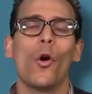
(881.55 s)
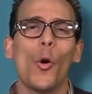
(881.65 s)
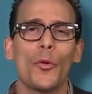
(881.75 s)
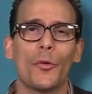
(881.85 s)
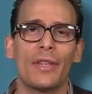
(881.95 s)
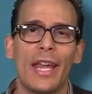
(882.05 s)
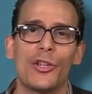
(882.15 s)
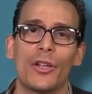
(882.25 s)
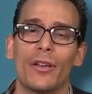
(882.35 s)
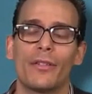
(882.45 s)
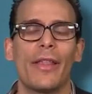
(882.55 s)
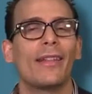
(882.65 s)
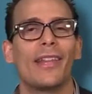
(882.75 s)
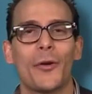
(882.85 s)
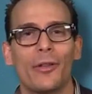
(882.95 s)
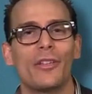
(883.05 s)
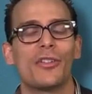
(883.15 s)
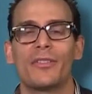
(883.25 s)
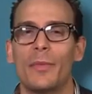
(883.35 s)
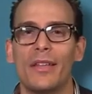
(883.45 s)
Opioid rotation, so that literally
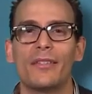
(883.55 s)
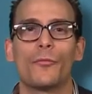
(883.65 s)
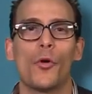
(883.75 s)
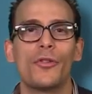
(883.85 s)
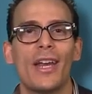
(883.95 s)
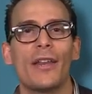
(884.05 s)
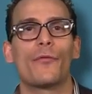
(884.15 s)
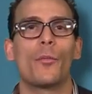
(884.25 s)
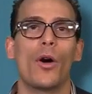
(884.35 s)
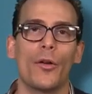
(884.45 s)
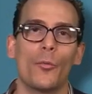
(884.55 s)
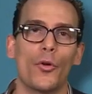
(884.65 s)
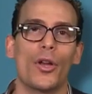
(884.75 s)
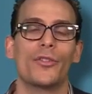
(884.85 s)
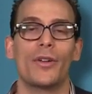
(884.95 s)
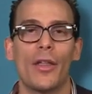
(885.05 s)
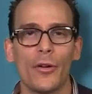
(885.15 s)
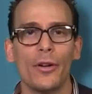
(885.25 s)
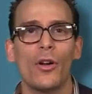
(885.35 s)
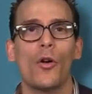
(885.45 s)
just means rotating from one opioid to
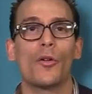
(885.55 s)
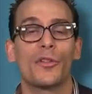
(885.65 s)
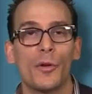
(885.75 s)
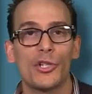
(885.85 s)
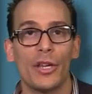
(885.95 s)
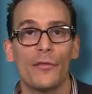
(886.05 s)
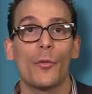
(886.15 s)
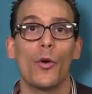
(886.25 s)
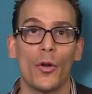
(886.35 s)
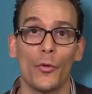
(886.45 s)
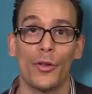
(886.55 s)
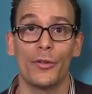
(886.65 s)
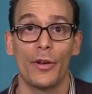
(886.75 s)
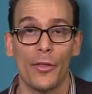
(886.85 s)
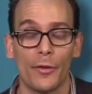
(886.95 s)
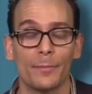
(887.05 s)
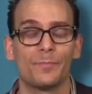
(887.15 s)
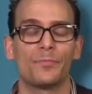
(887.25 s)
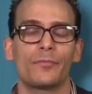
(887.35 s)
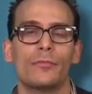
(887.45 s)
another or switching from one opioid to another.
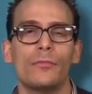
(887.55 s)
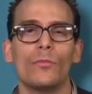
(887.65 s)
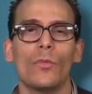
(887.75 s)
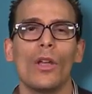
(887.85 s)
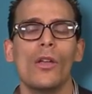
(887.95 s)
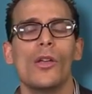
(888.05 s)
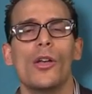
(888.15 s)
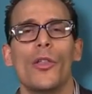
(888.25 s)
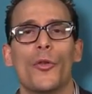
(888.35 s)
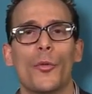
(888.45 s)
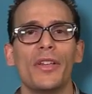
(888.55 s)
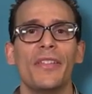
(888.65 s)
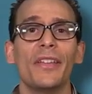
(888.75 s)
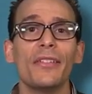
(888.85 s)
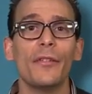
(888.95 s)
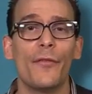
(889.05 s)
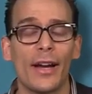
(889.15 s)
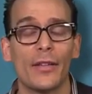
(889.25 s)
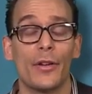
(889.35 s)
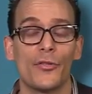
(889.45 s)
The reason this is
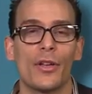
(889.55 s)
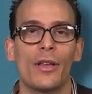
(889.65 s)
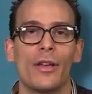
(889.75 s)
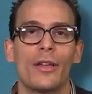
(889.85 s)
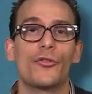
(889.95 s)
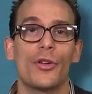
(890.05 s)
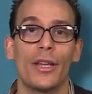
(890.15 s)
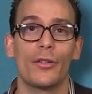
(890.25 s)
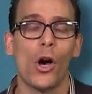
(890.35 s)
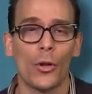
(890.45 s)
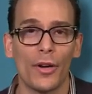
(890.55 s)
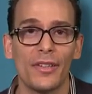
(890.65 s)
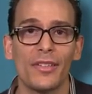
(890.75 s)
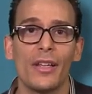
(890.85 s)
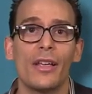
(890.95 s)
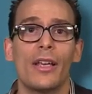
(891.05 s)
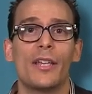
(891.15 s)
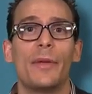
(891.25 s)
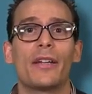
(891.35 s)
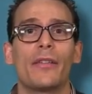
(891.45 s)
effective in treating tolerance
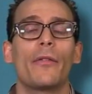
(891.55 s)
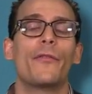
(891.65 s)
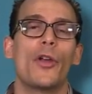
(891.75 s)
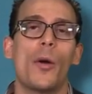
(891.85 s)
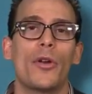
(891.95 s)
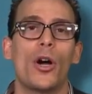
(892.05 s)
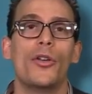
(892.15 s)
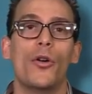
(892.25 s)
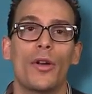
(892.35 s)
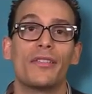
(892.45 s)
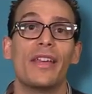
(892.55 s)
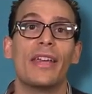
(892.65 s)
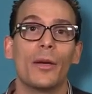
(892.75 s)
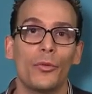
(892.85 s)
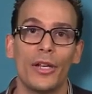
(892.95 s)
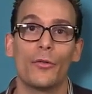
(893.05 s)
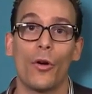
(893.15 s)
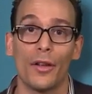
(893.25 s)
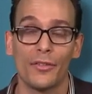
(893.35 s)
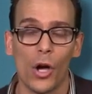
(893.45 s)
is because of the phenomenon known as incomplete
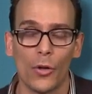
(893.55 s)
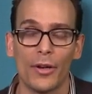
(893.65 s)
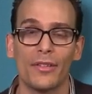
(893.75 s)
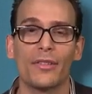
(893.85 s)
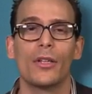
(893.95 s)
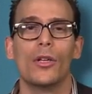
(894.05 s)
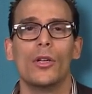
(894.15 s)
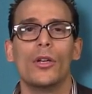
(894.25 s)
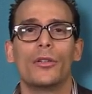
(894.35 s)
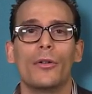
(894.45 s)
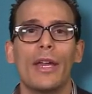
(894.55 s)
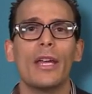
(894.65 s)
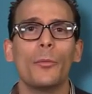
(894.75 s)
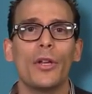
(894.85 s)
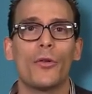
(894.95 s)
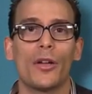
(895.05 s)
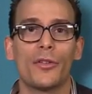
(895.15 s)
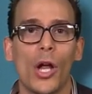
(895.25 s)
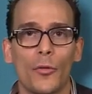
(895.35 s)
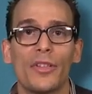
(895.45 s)
cross-tolerance. So incomplete
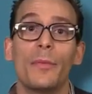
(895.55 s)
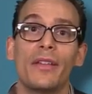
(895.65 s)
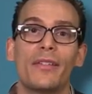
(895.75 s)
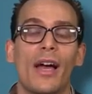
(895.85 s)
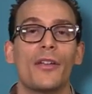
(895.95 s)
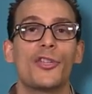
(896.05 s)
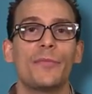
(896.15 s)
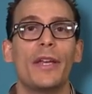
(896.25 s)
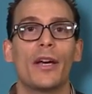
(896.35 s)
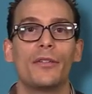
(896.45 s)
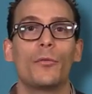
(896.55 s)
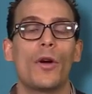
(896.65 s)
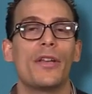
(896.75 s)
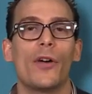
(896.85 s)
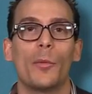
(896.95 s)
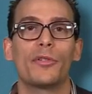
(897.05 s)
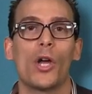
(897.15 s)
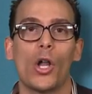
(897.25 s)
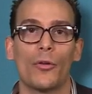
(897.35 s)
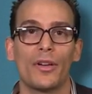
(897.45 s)
cross-tolerance means that just because one develops
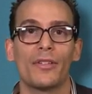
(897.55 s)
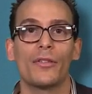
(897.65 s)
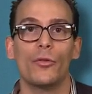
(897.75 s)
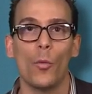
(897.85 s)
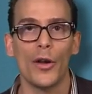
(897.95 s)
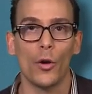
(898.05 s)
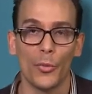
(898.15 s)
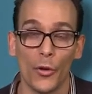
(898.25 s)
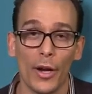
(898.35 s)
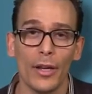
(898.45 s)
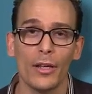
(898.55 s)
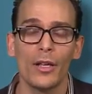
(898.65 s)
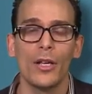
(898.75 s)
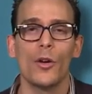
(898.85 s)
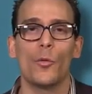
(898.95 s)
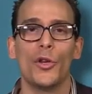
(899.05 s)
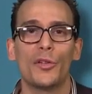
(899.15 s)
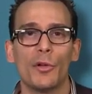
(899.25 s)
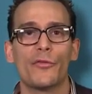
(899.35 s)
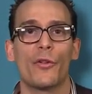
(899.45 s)
tolerance to one opioid, when you
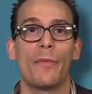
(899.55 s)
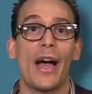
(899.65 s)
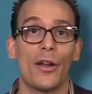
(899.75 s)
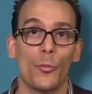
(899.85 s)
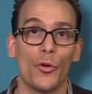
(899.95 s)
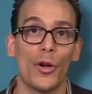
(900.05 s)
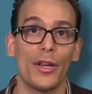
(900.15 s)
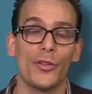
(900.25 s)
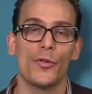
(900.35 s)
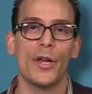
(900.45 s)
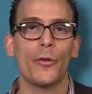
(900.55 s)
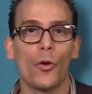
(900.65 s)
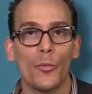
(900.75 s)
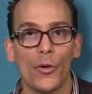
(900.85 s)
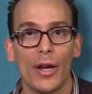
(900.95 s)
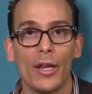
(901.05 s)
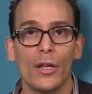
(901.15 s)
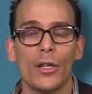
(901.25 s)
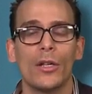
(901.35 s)
switch from that opioid to another opioid,